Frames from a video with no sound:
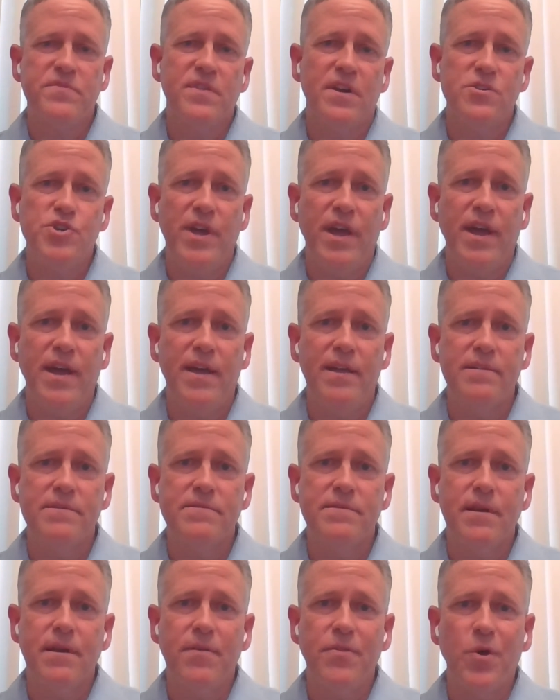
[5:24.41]
such as
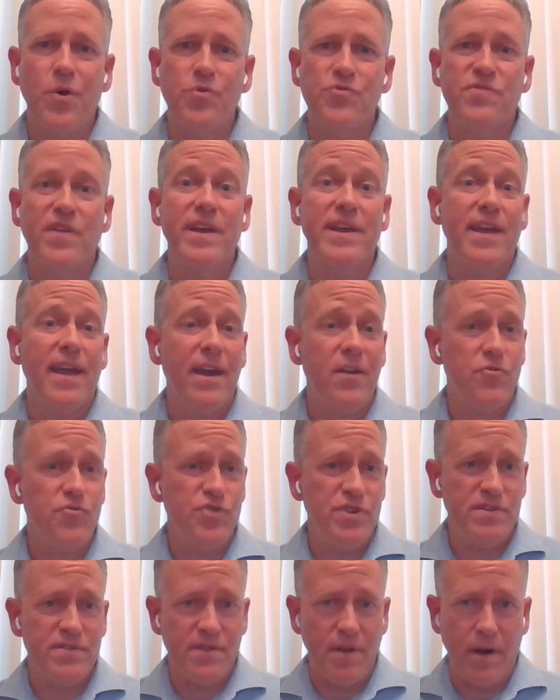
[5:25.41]
those like
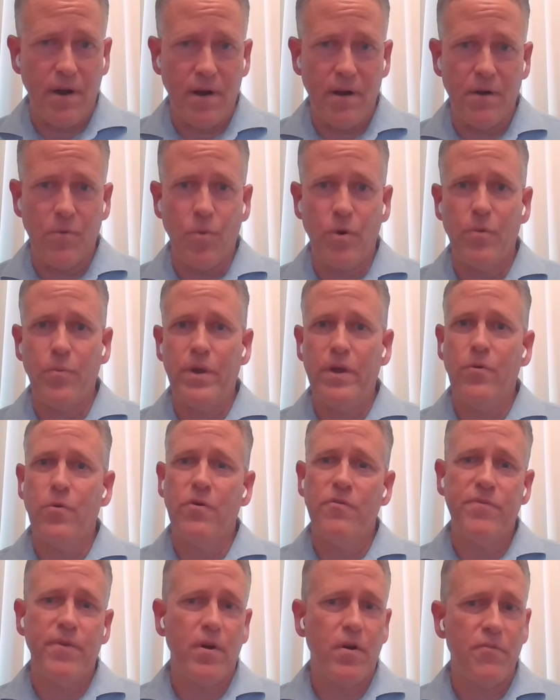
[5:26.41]
Energy Star, where we
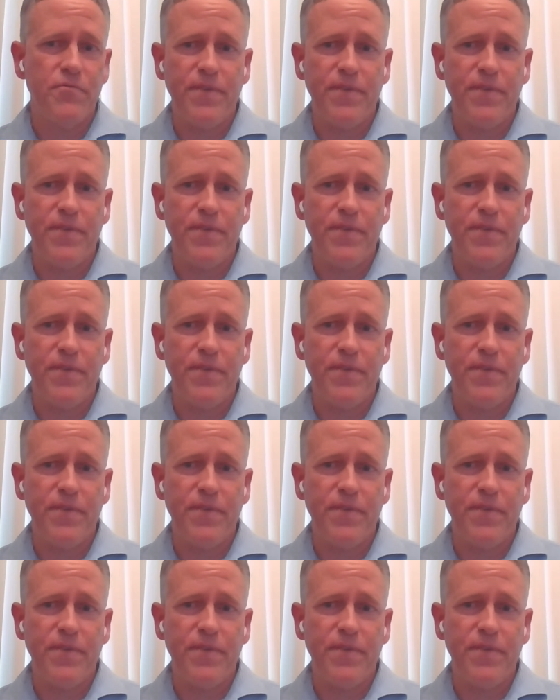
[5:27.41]
were